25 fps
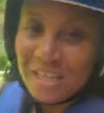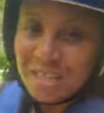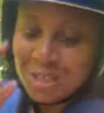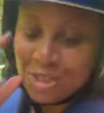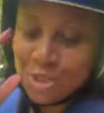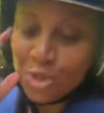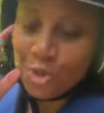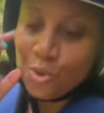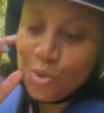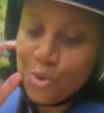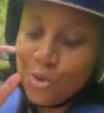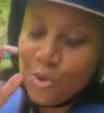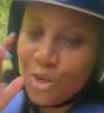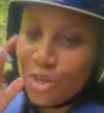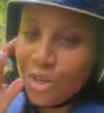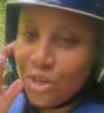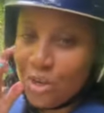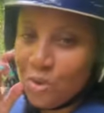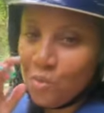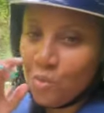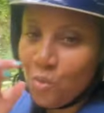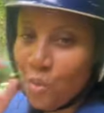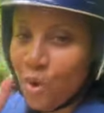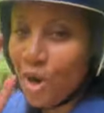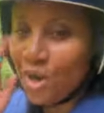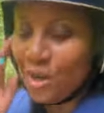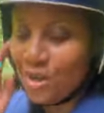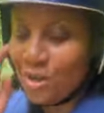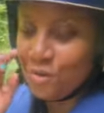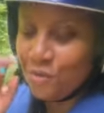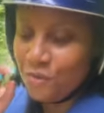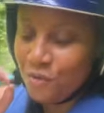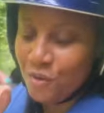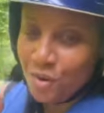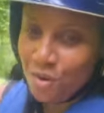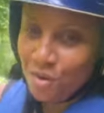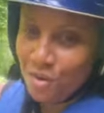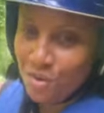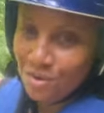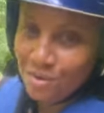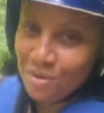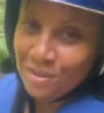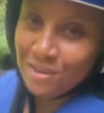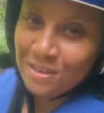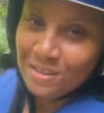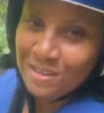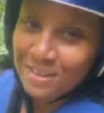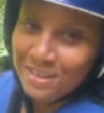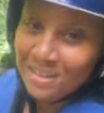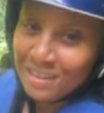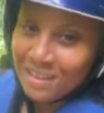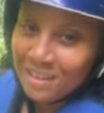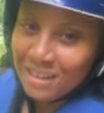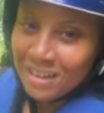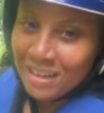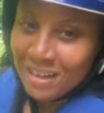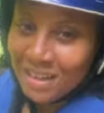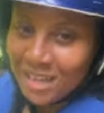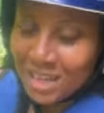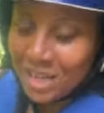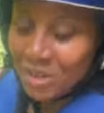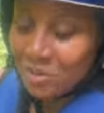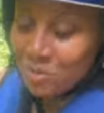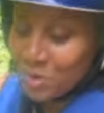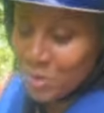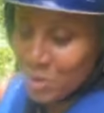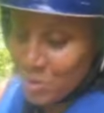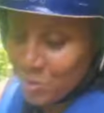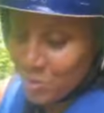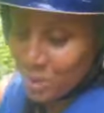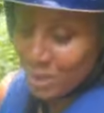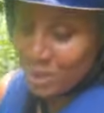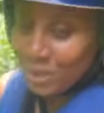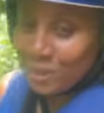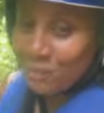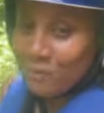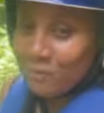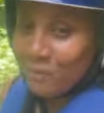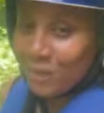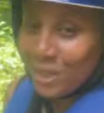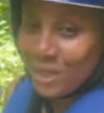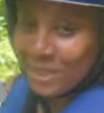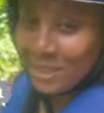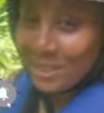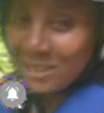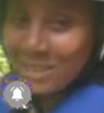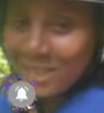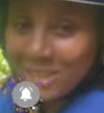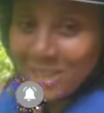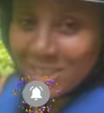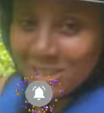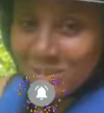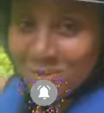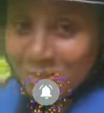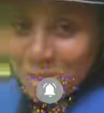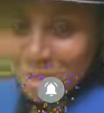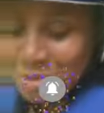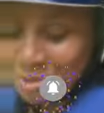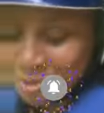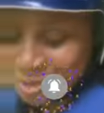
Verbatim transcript: tour waterfall. It was really fun. It was